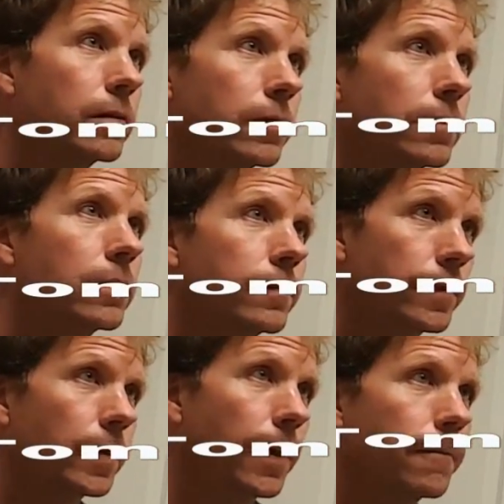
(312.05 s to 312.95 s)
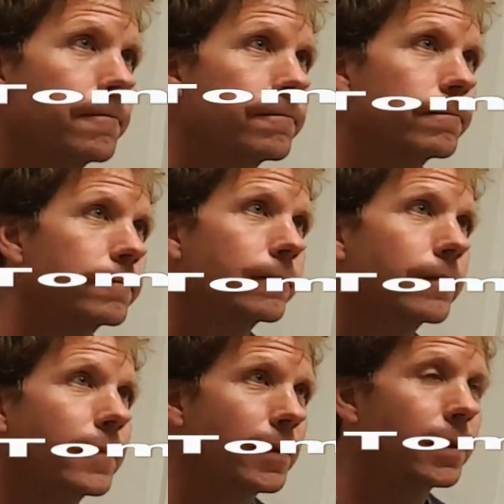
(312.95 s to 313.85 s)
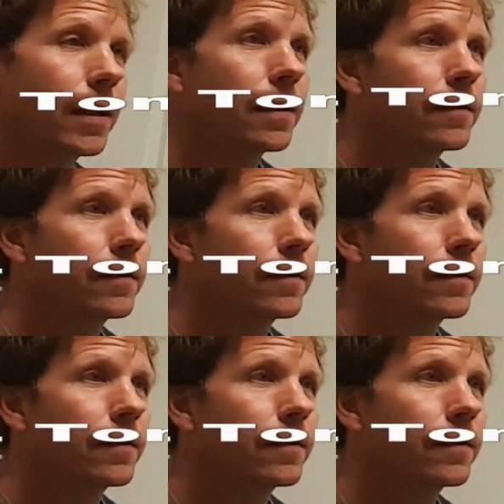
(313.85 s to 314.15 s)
actually. What you're giving to